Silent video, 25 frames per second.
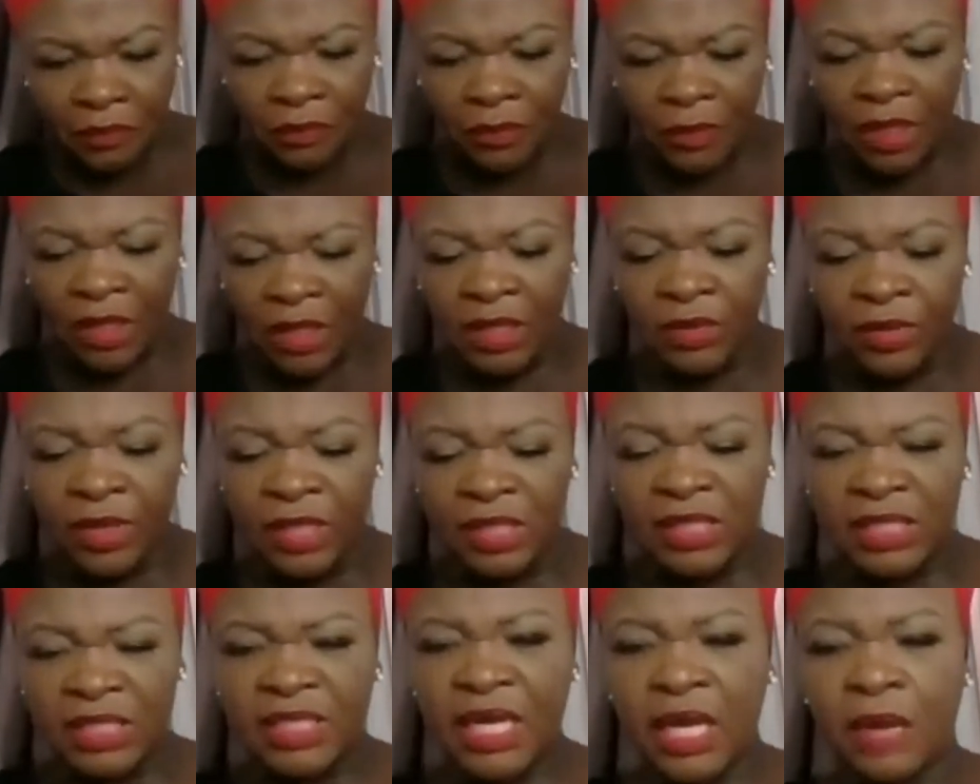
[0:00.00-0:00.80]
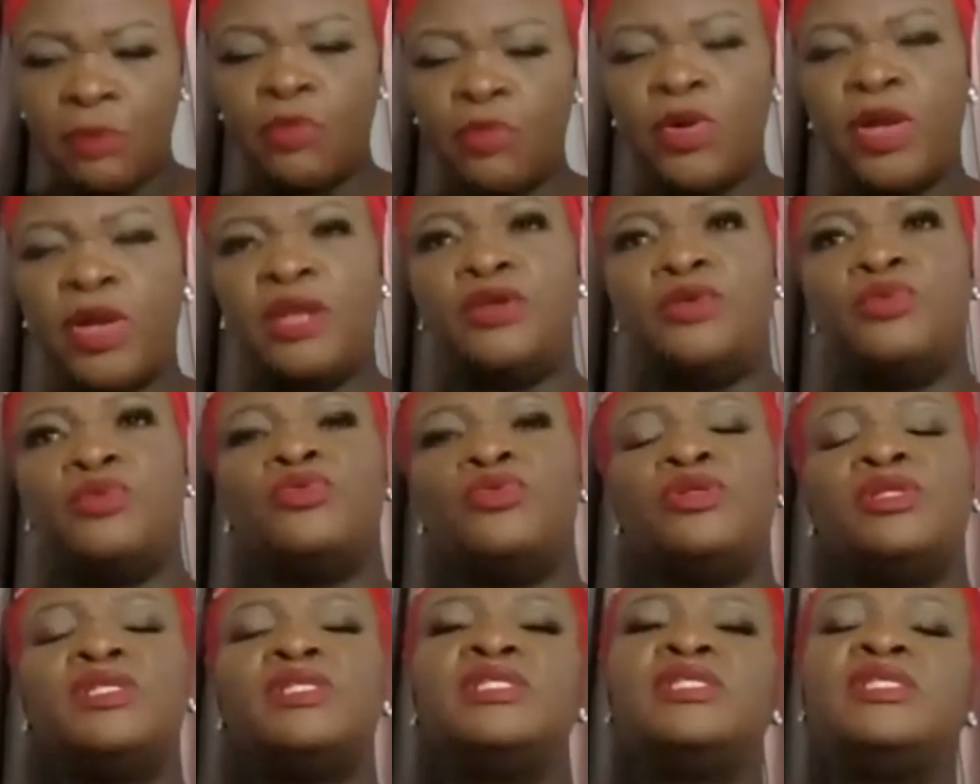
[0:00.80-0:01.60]
there was a time when you
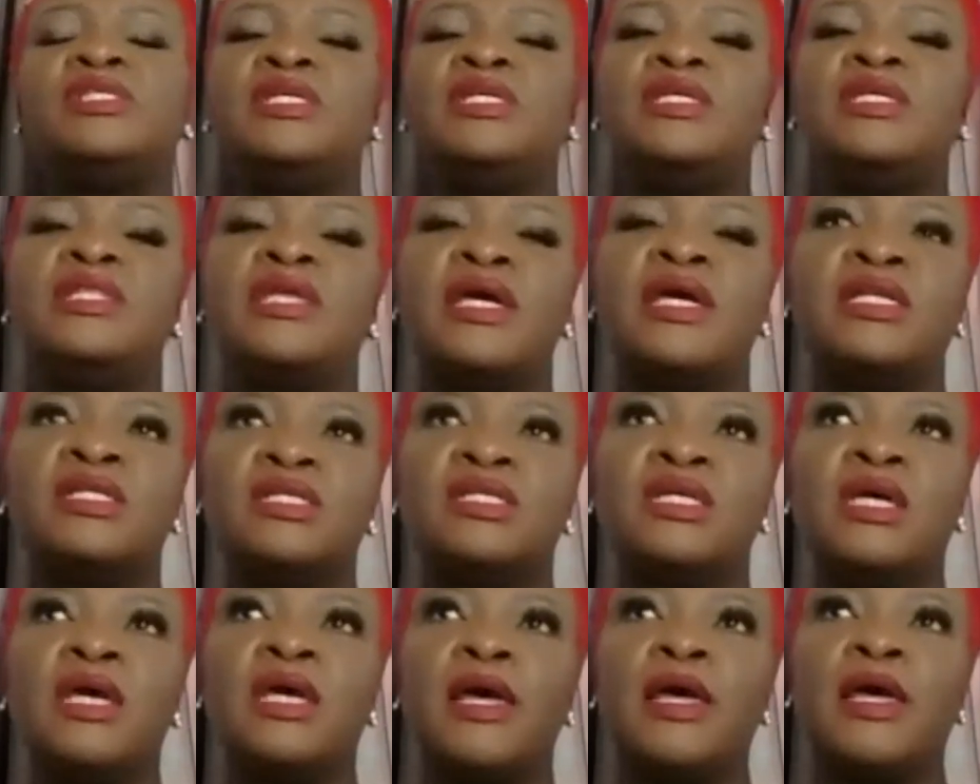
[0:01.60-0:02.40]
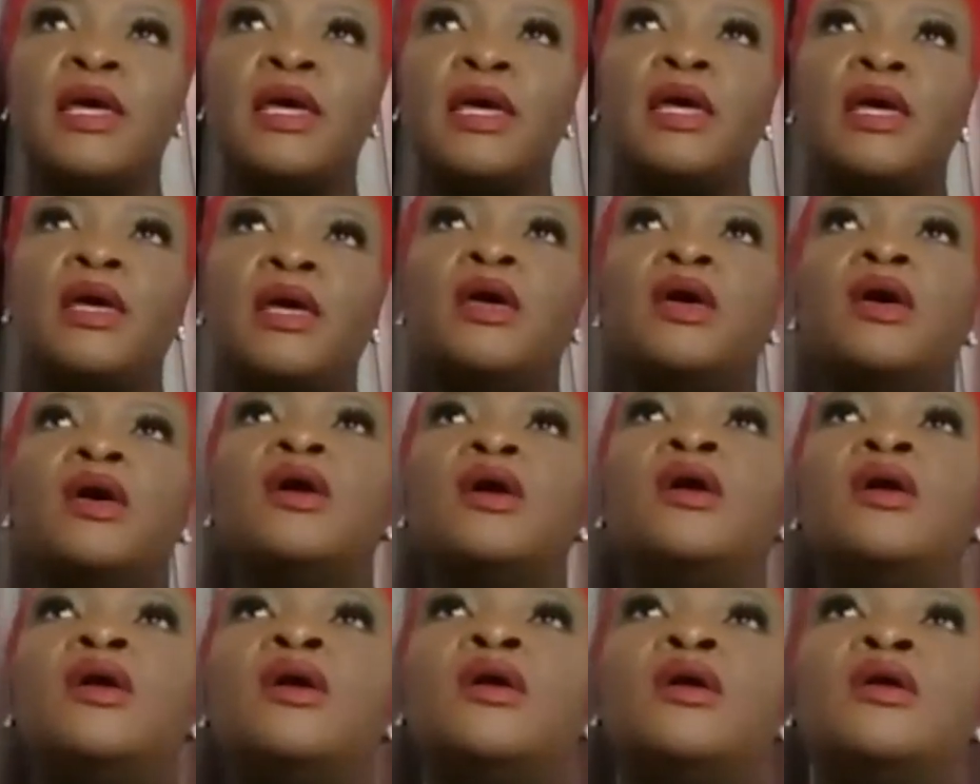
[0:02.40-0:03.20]
would see that,
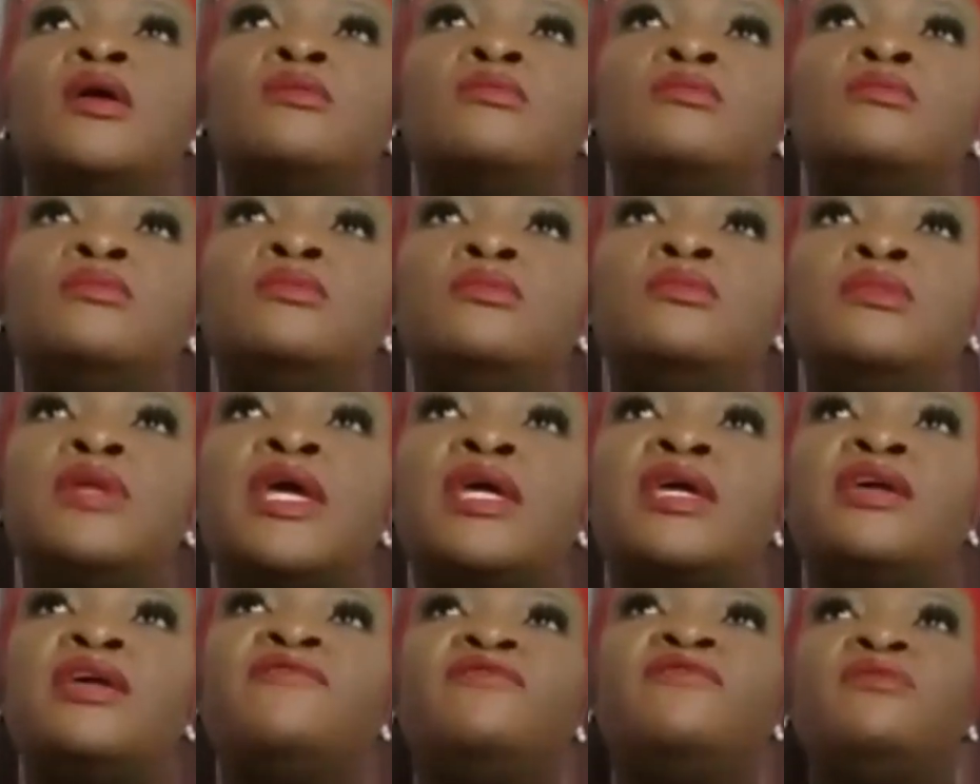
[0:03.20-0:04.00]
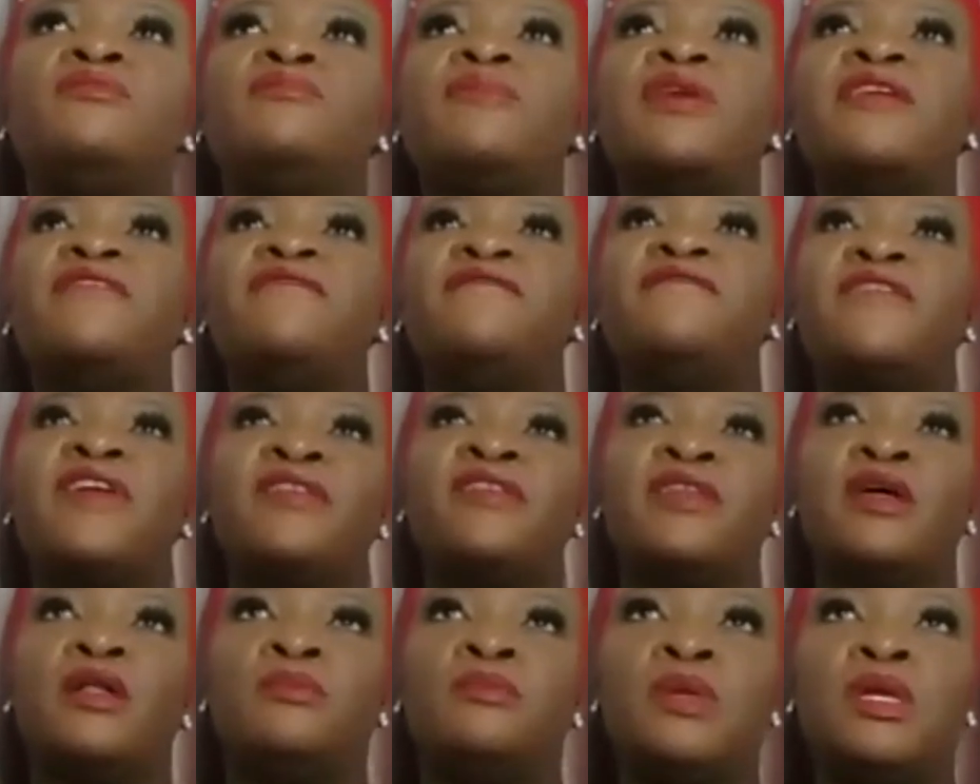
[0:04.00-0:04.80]
like even my
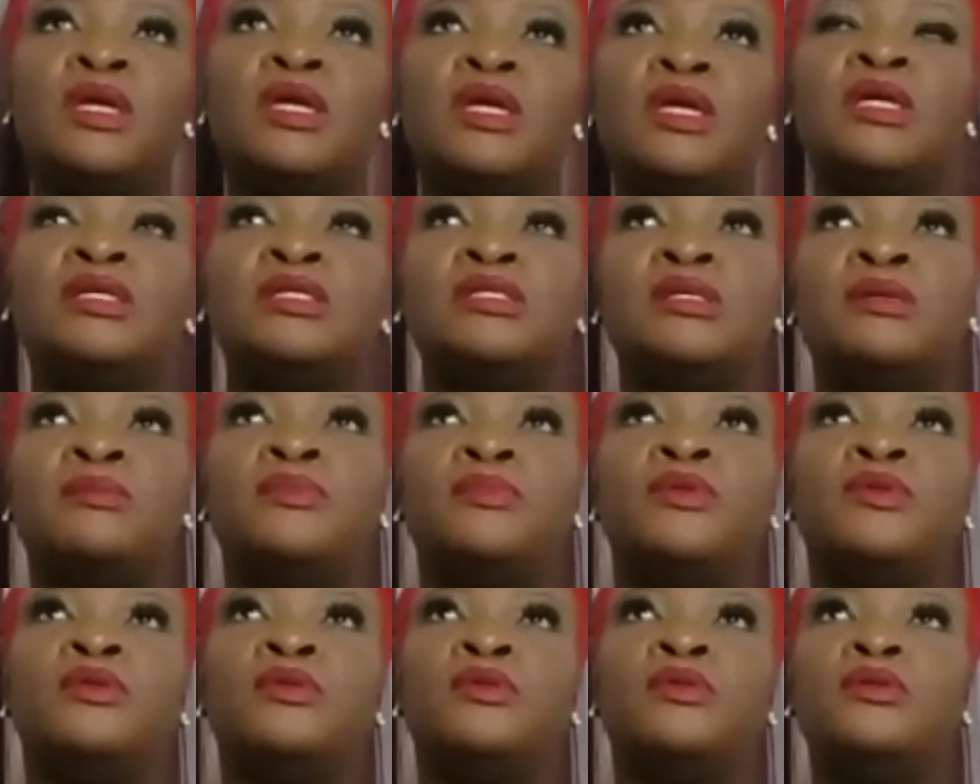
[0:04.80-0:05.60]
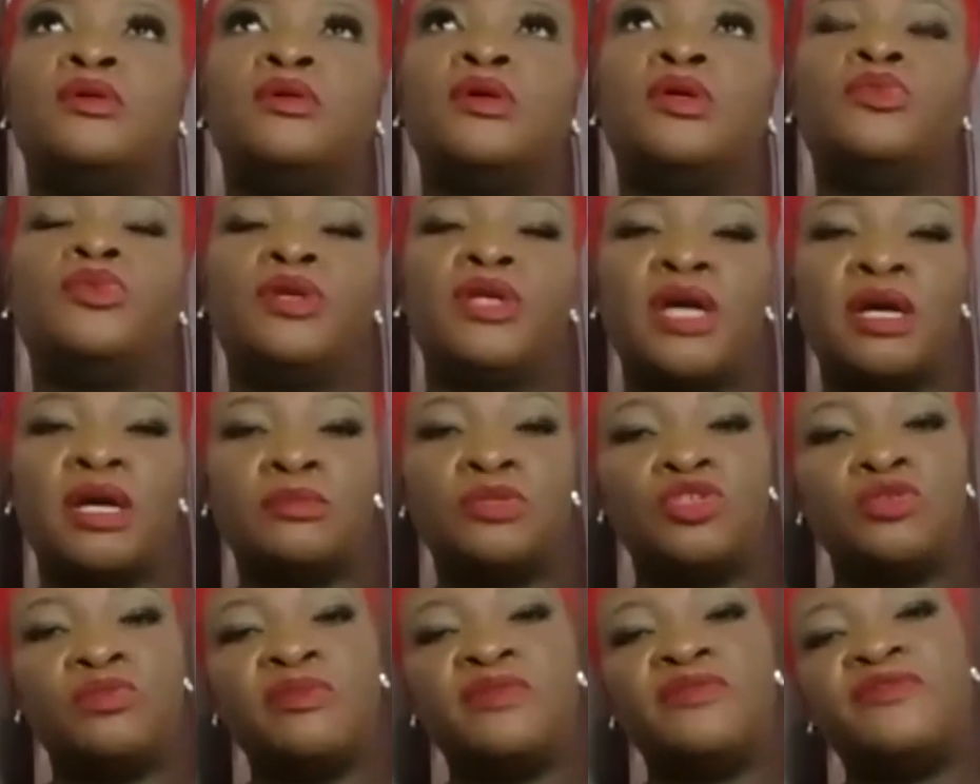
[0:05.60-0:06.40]
father, I'll make an example. He would come
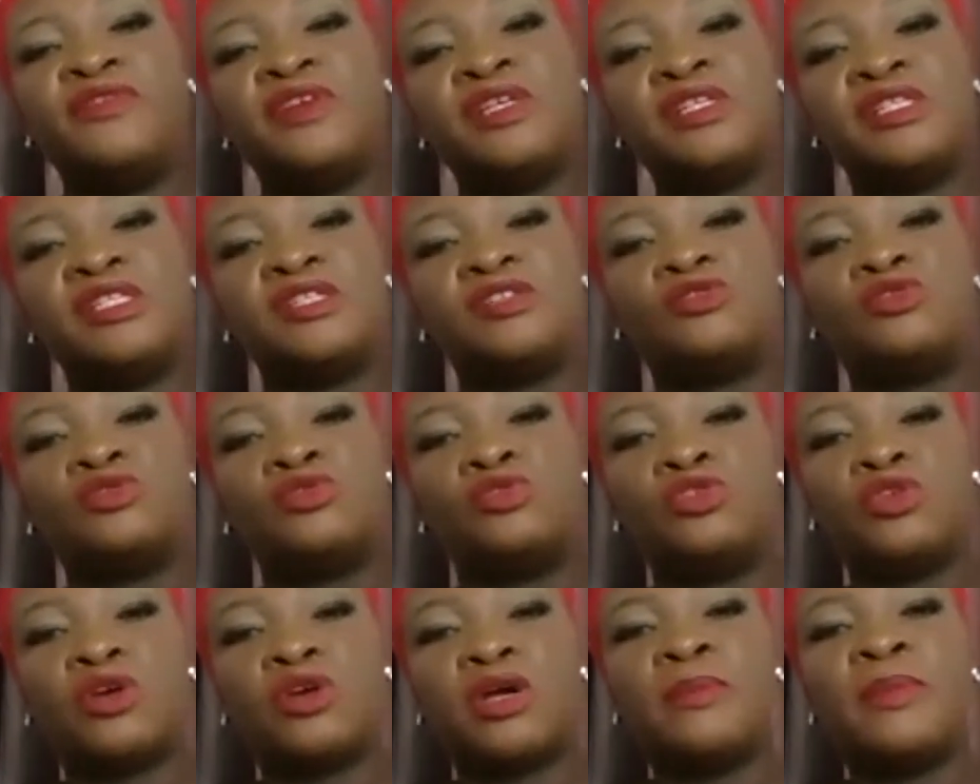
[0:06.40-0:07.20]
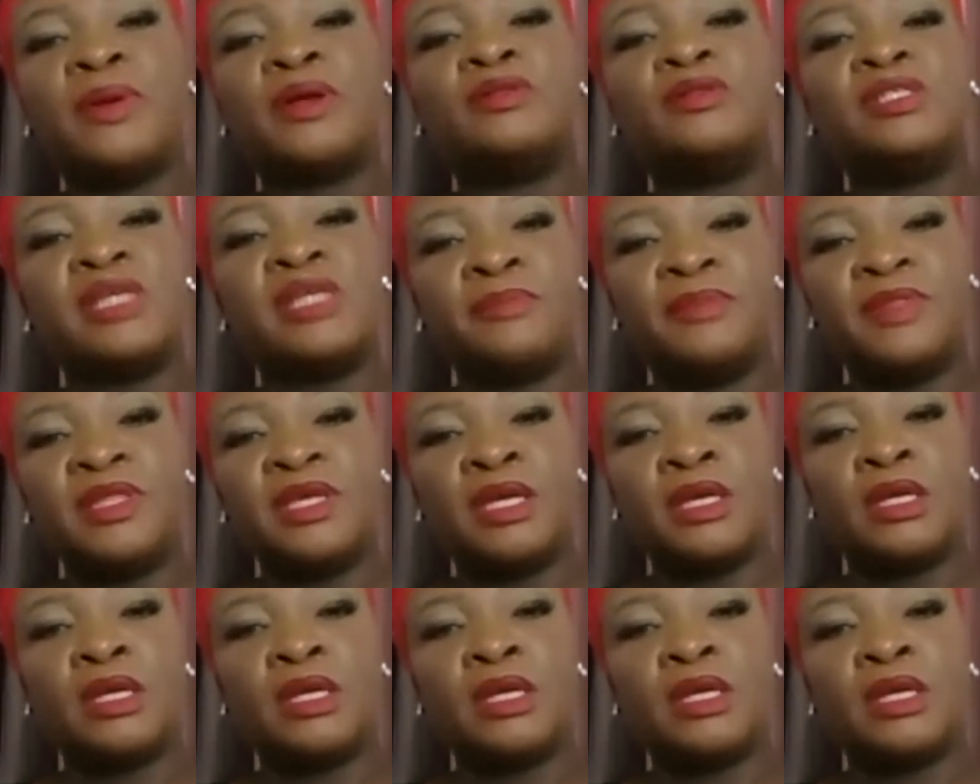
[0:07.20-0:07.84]
to me first to talk about something,